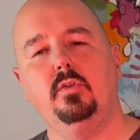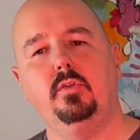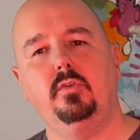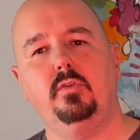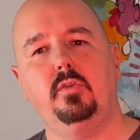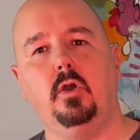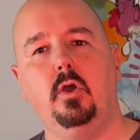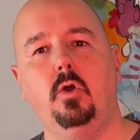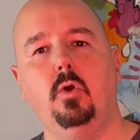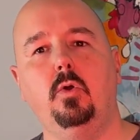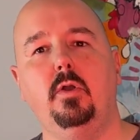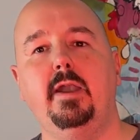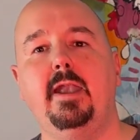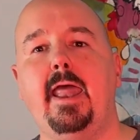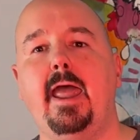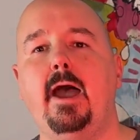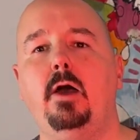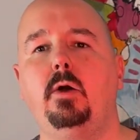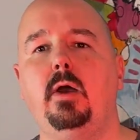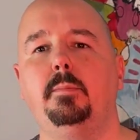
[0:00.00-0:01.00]
So
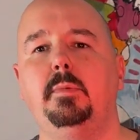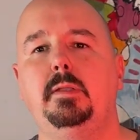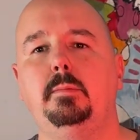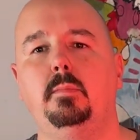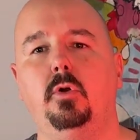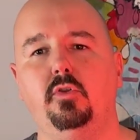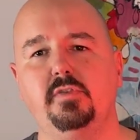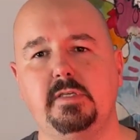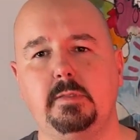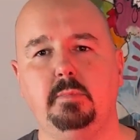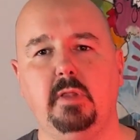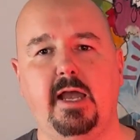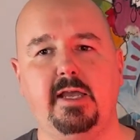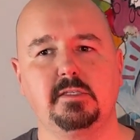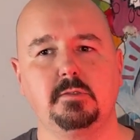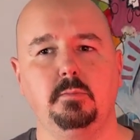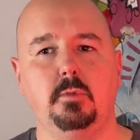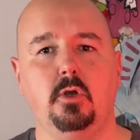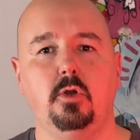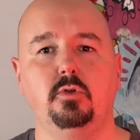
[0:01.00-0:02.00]
now I'm in
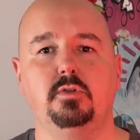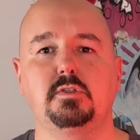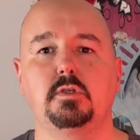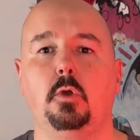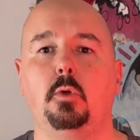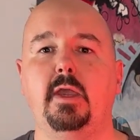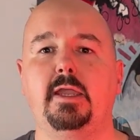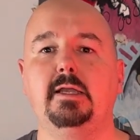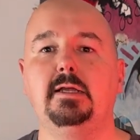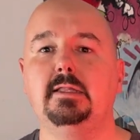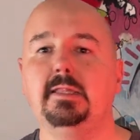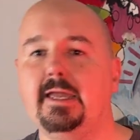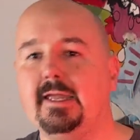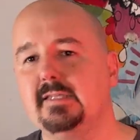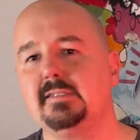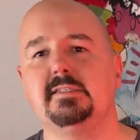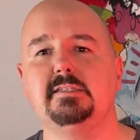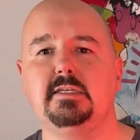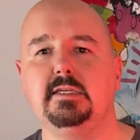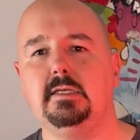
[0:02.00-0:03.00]
multi-blast mode, so a
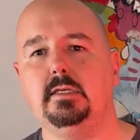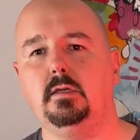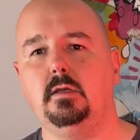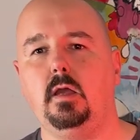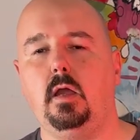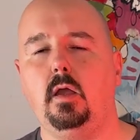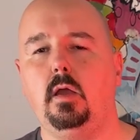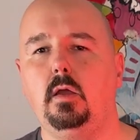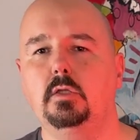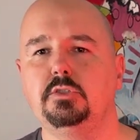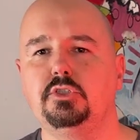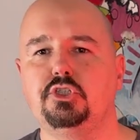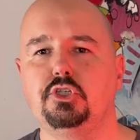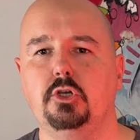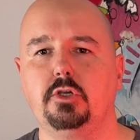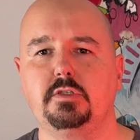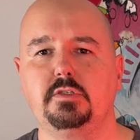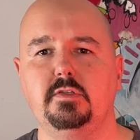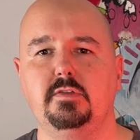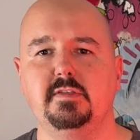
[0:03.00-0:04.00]
glancing
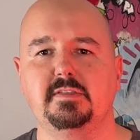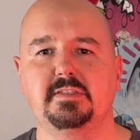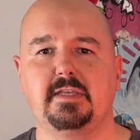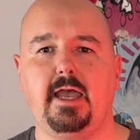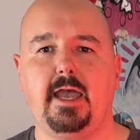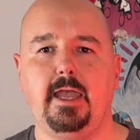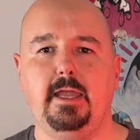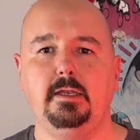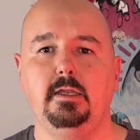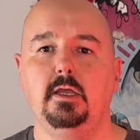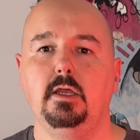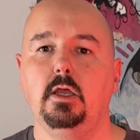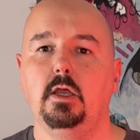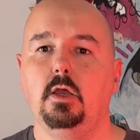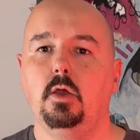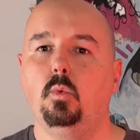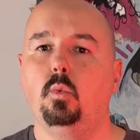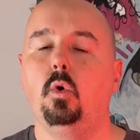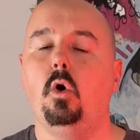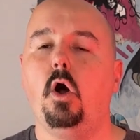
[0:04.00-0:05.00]
jerk to the side
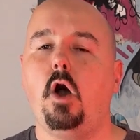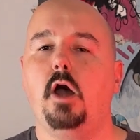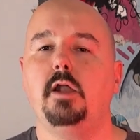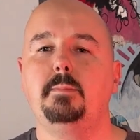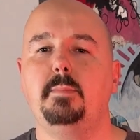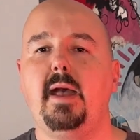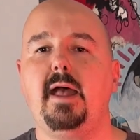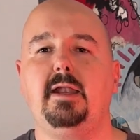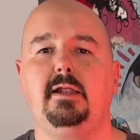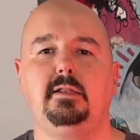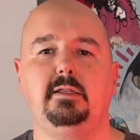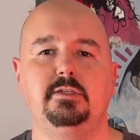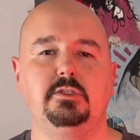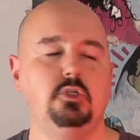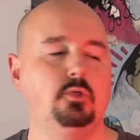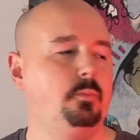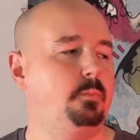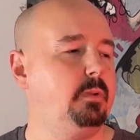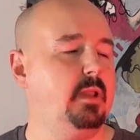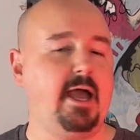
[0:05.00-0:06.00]
will automatically
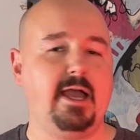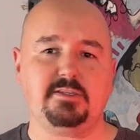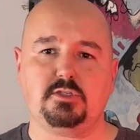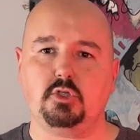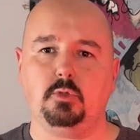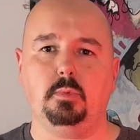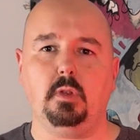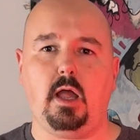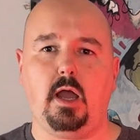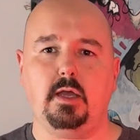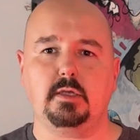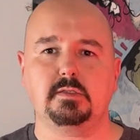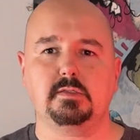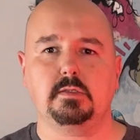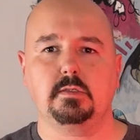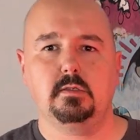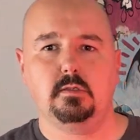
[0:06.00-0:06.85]
do blaster blocks.